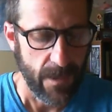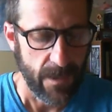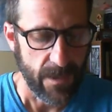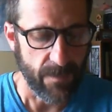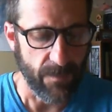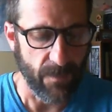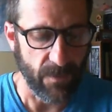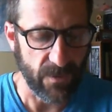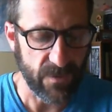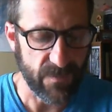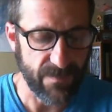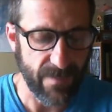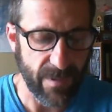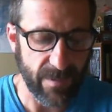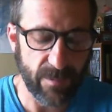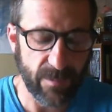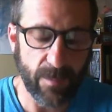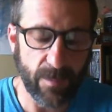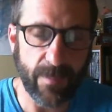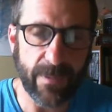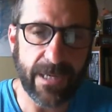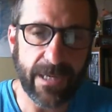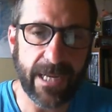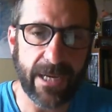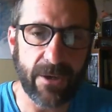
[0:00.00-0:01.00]
The most
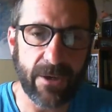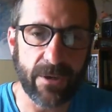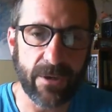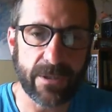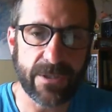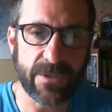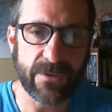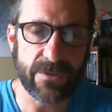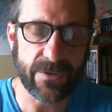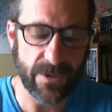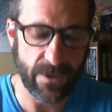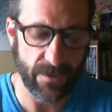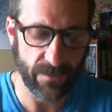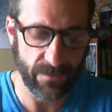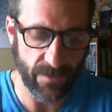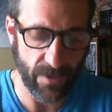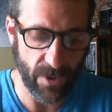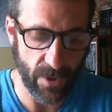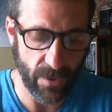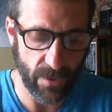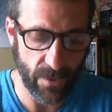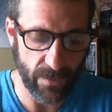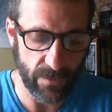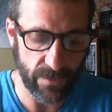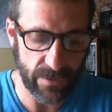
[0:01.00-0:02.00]
memorable characters are
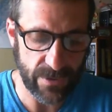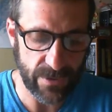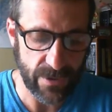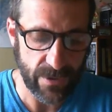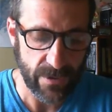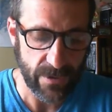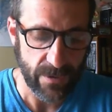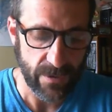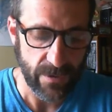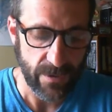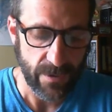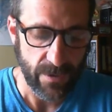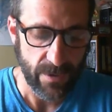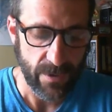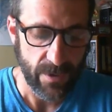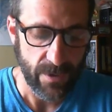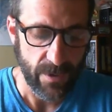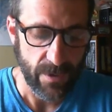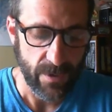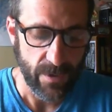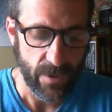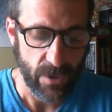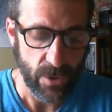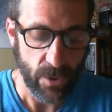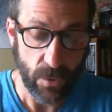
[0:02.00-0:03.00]
those
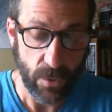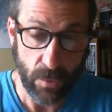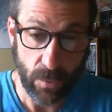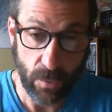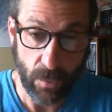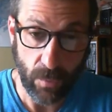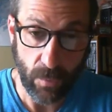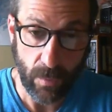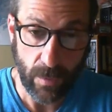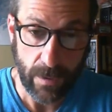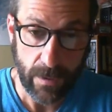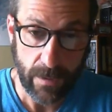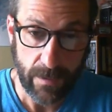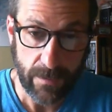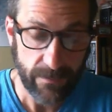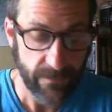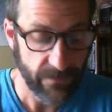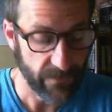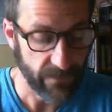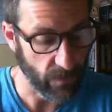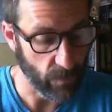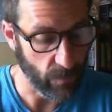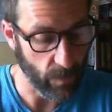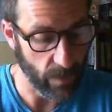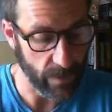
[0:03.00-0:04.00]
who,
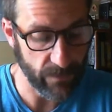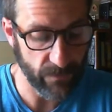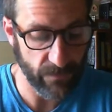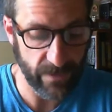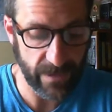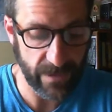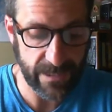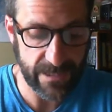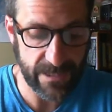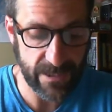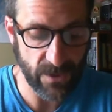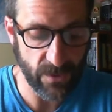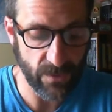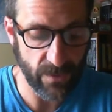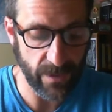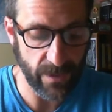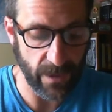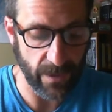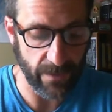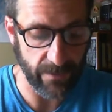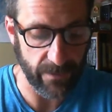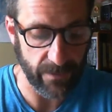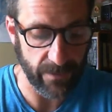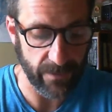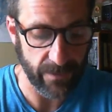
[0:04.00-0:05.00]
for one reason or
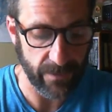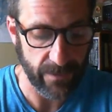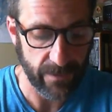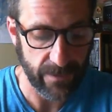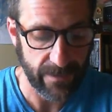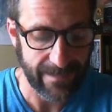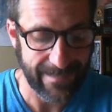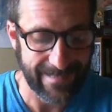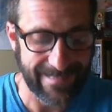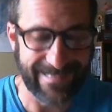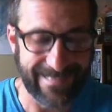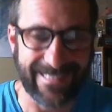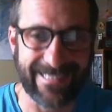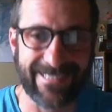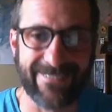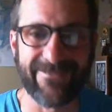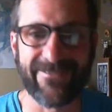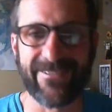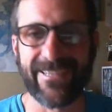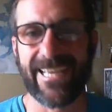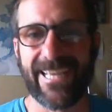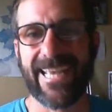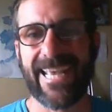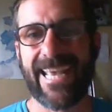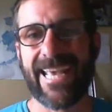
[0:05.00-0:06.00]
another, live
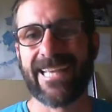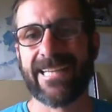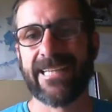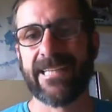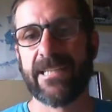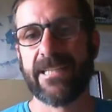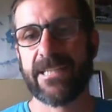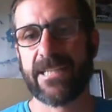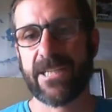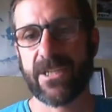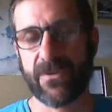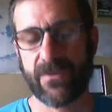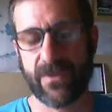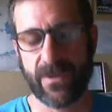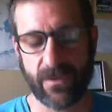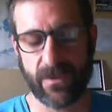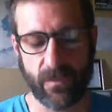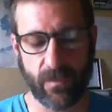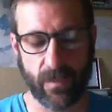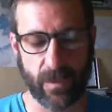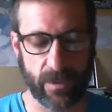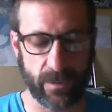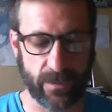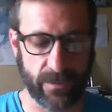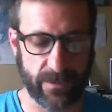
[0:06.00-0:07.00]
in interior
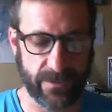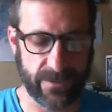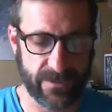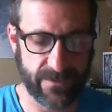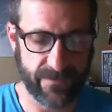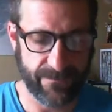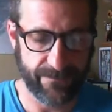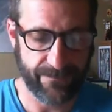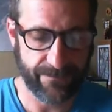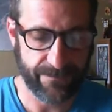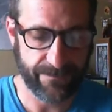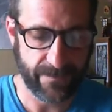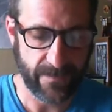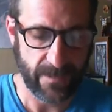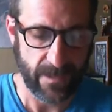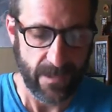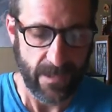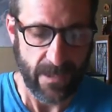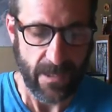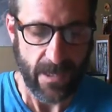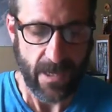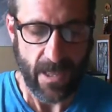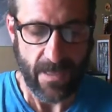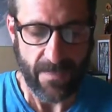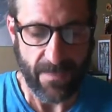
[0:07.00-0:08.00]
worlds.
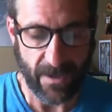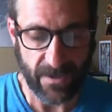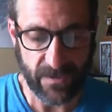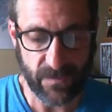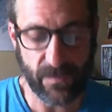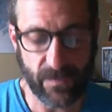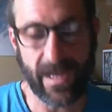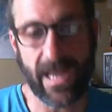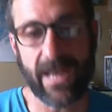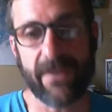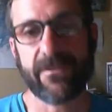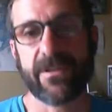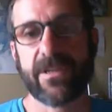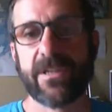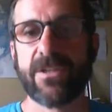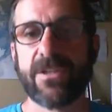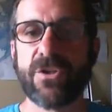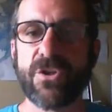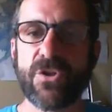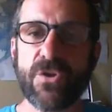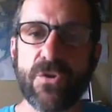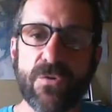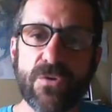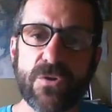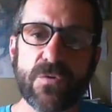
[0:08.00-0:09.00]
Thus we have an
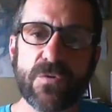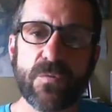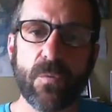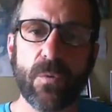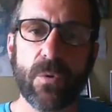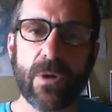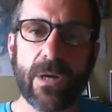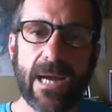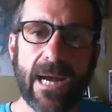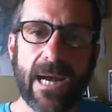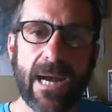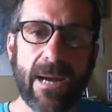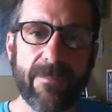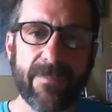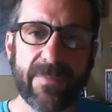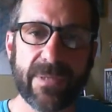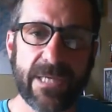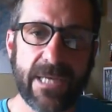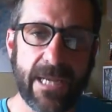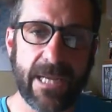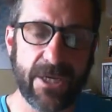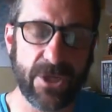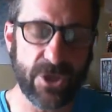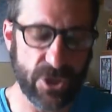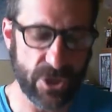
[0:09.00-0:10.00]
unusual
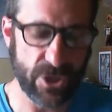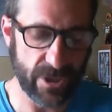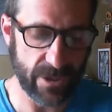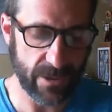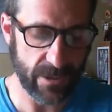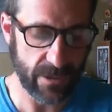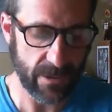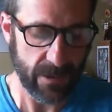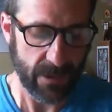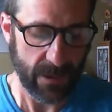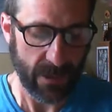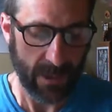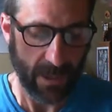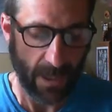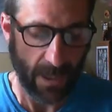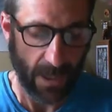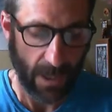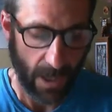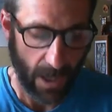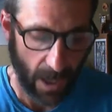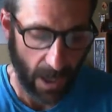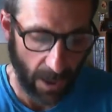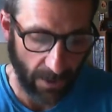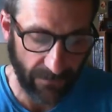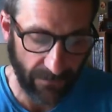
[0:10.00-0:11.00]
combination
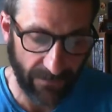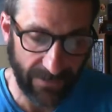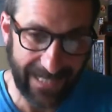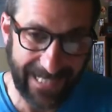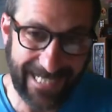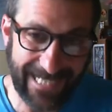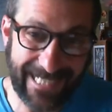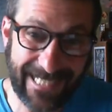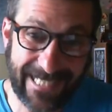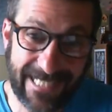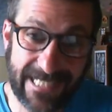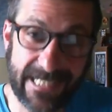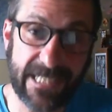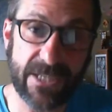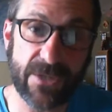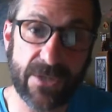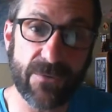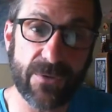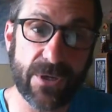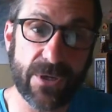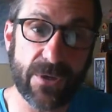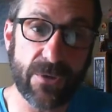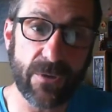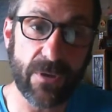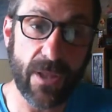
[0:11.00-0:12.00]
of
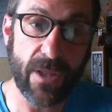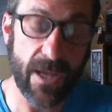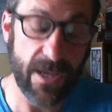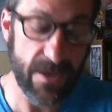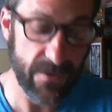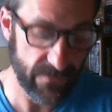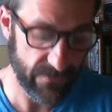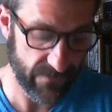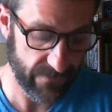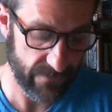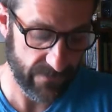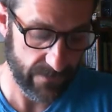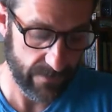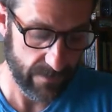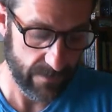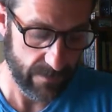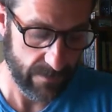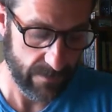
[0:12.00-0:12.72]
interior life